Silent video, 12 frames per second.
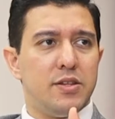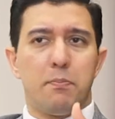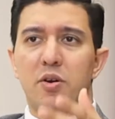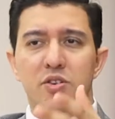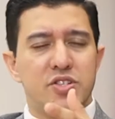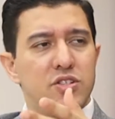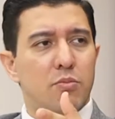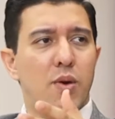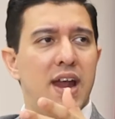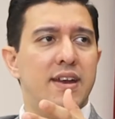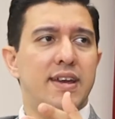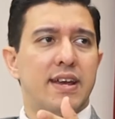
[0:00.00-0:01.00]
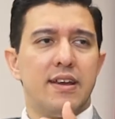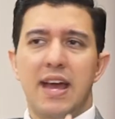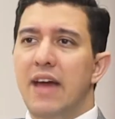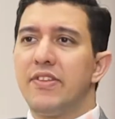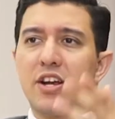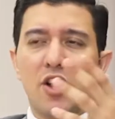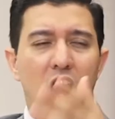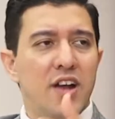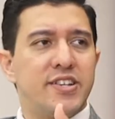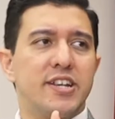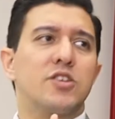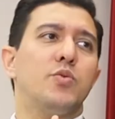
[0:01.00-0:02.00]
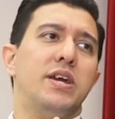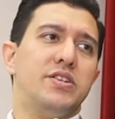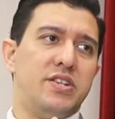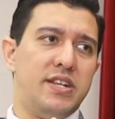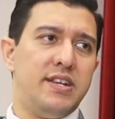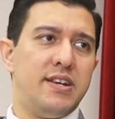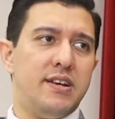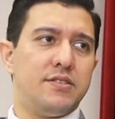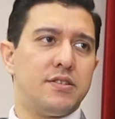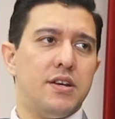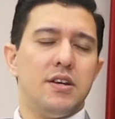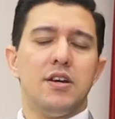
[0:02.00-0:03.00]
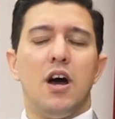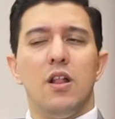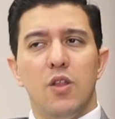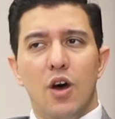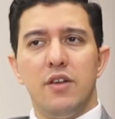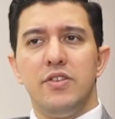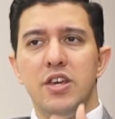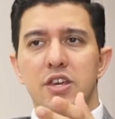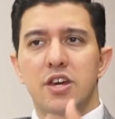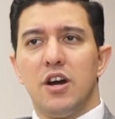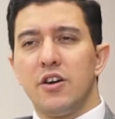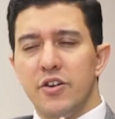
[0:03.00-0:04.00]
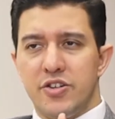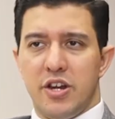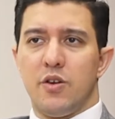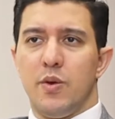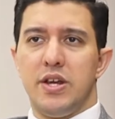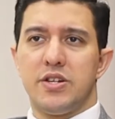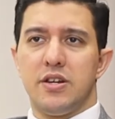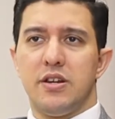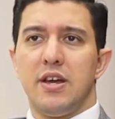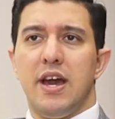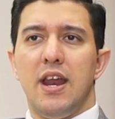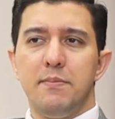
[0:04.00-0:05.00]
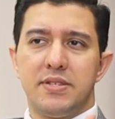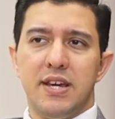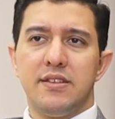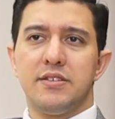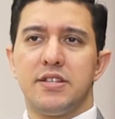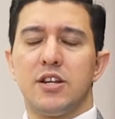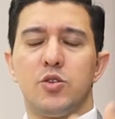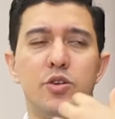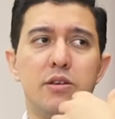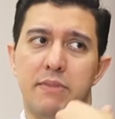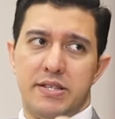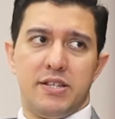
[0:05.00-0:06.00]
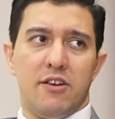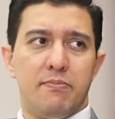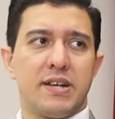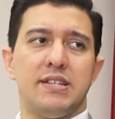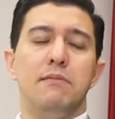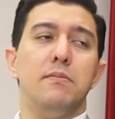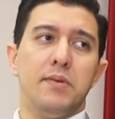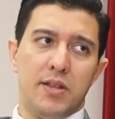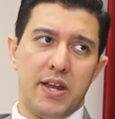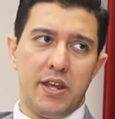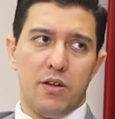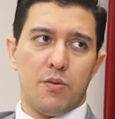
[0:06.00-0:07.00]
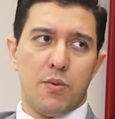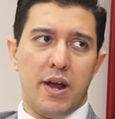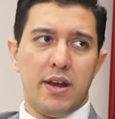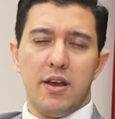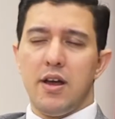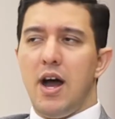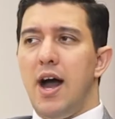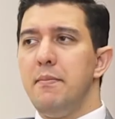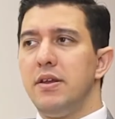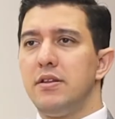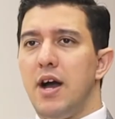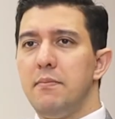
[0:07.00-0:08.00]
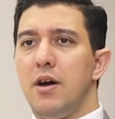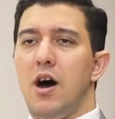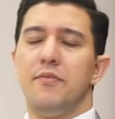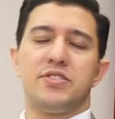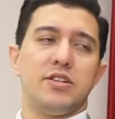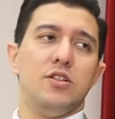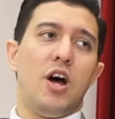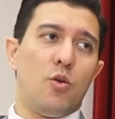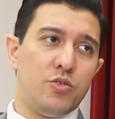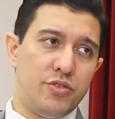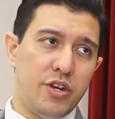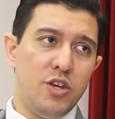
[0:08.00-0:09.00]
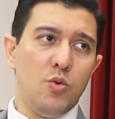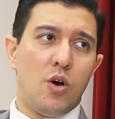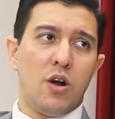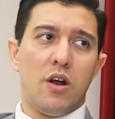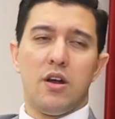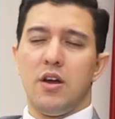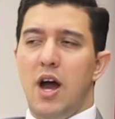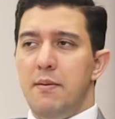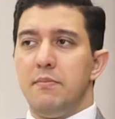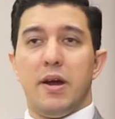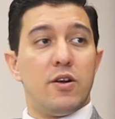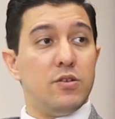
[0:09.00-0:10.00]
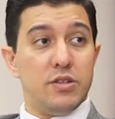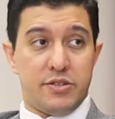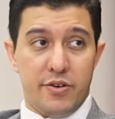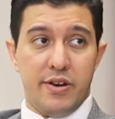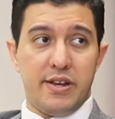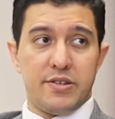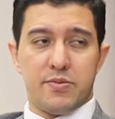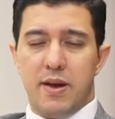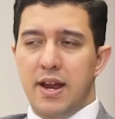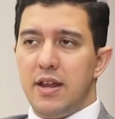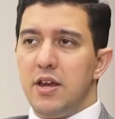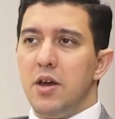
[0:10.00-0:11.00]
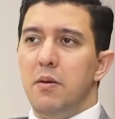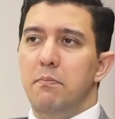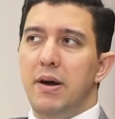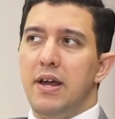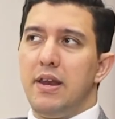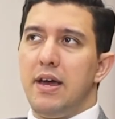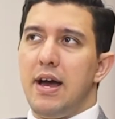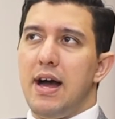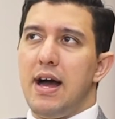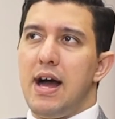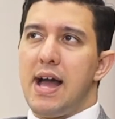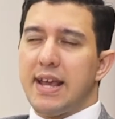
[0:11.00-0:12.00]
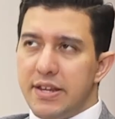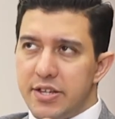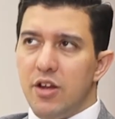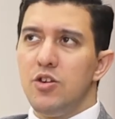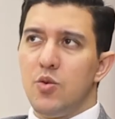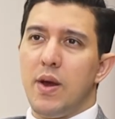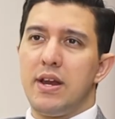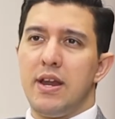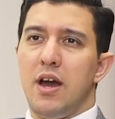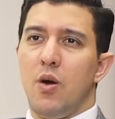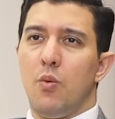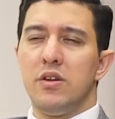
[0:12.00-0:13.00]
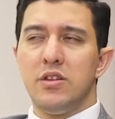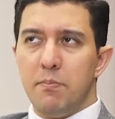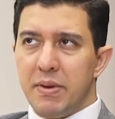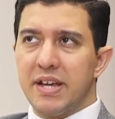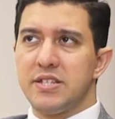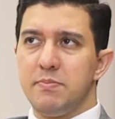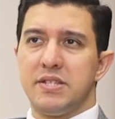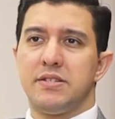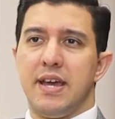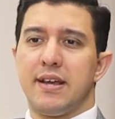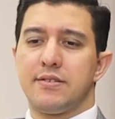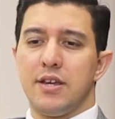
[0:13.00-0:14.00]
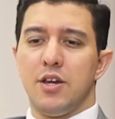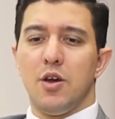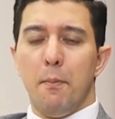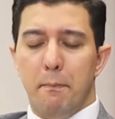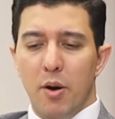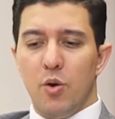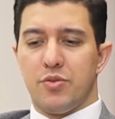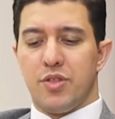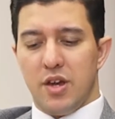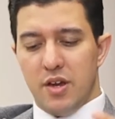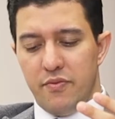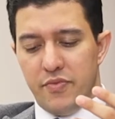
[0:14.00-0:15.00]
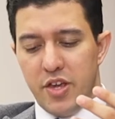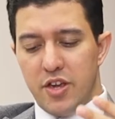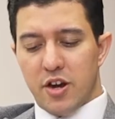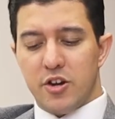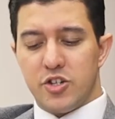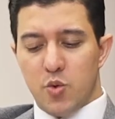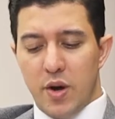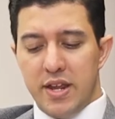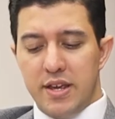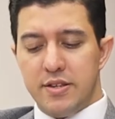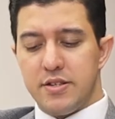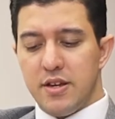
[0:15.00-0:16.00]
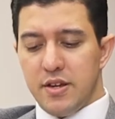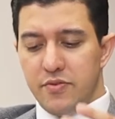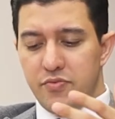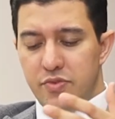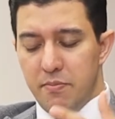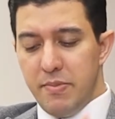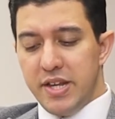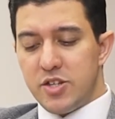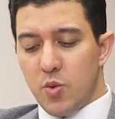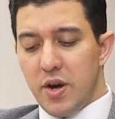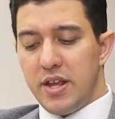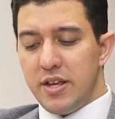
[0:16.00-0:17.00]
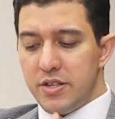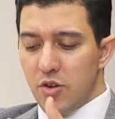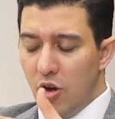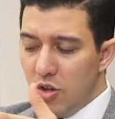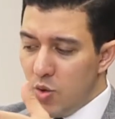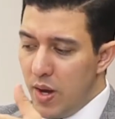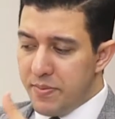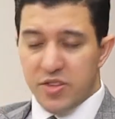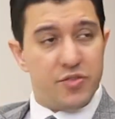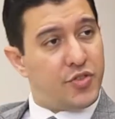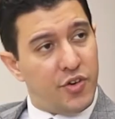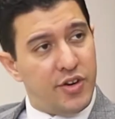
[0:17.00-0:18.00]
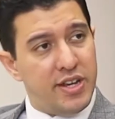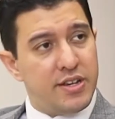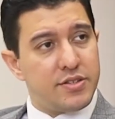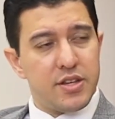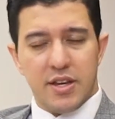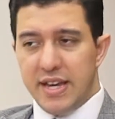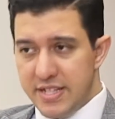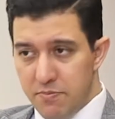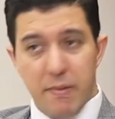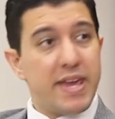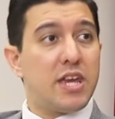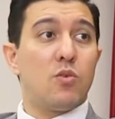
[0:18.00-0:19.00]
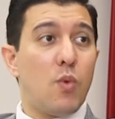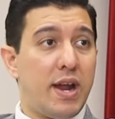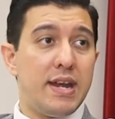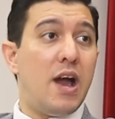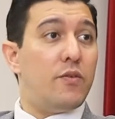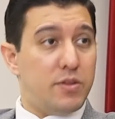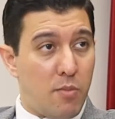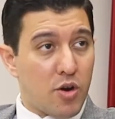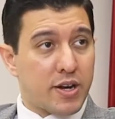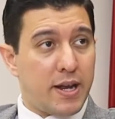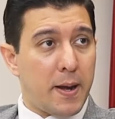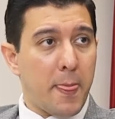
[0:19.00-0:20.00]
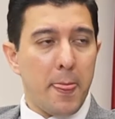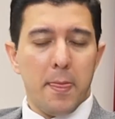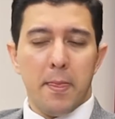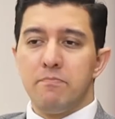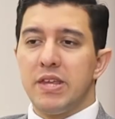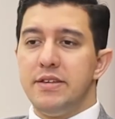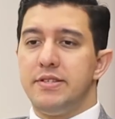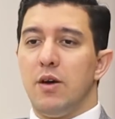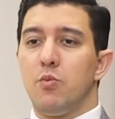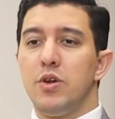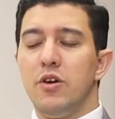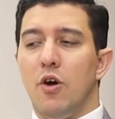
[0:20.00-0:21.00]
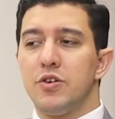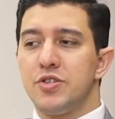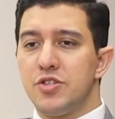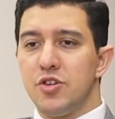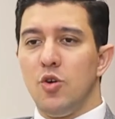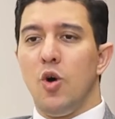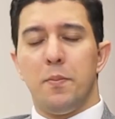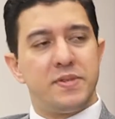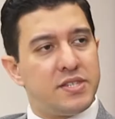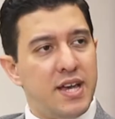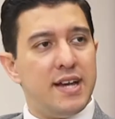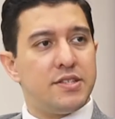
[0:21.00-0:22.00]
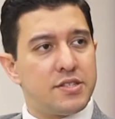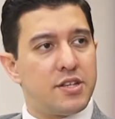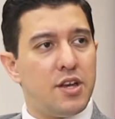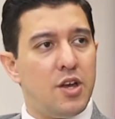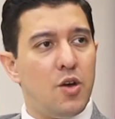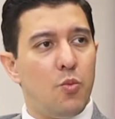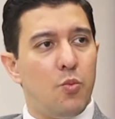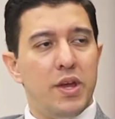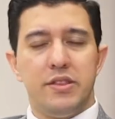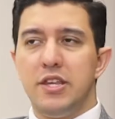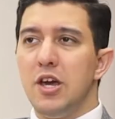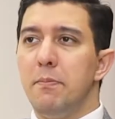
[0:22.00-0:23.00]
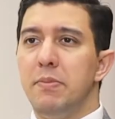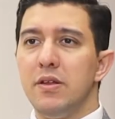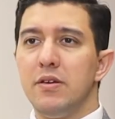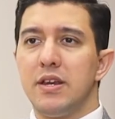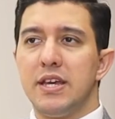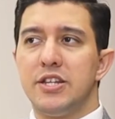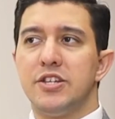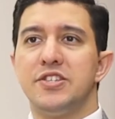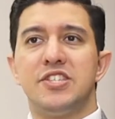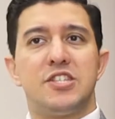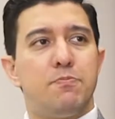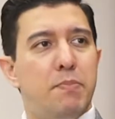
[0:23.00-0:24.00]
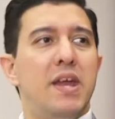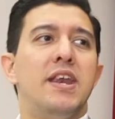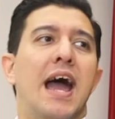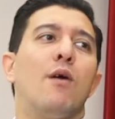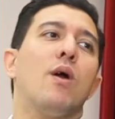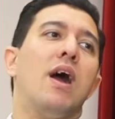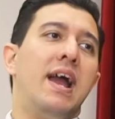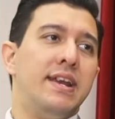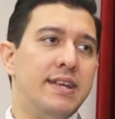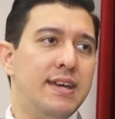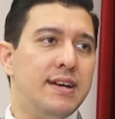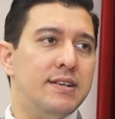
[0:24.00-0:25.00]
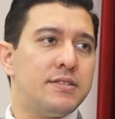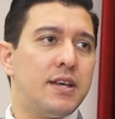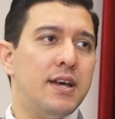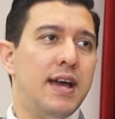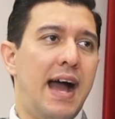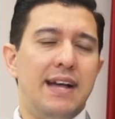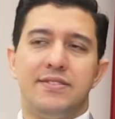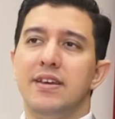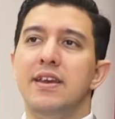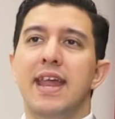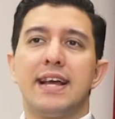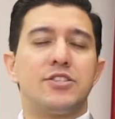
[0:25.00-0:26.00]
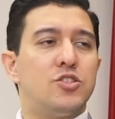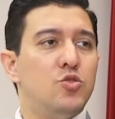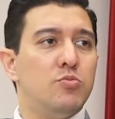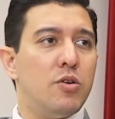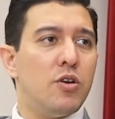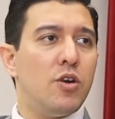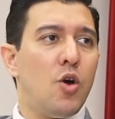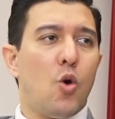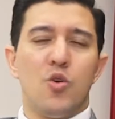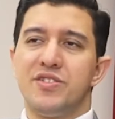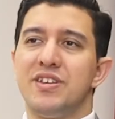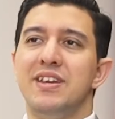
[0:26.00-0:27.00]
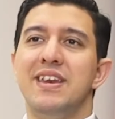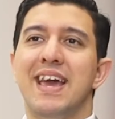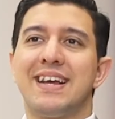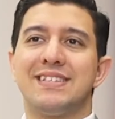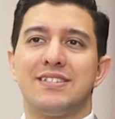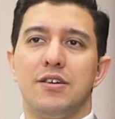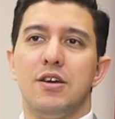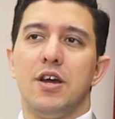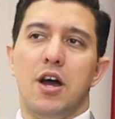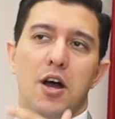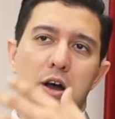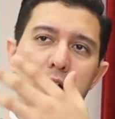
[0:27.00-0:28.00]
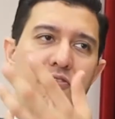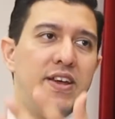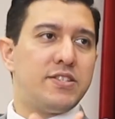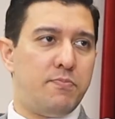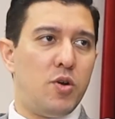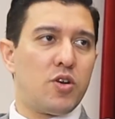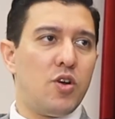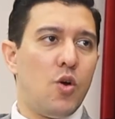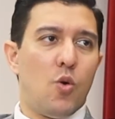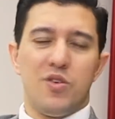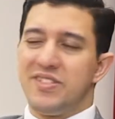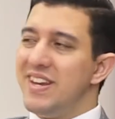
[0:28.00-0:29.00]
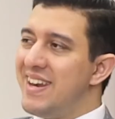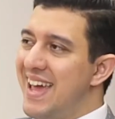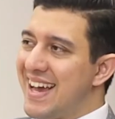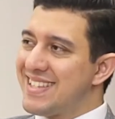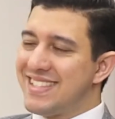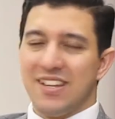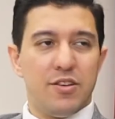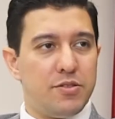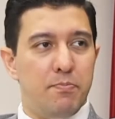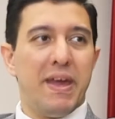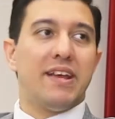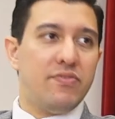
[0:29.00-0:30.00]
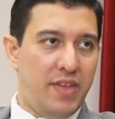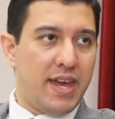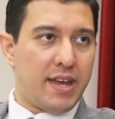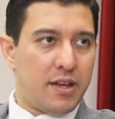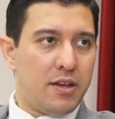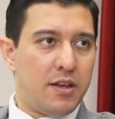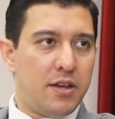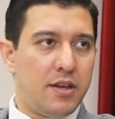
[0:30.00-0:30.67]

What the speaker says: the personal branding, and the content creation he does. A lot of the younger generation, and I'm saying this including myself because I'm a millennial, right? I'm obviously a lot older than you are. I'm in my early 30s, right? But I can tell you right now, one of the biggest mistakes both the younger 20s, the mid-20s, all the way up to the 30s is making right now in the market, is that we are so obsessed with the ability to spin our ideas as the next Uber or as the next Facebook or as the next big thing,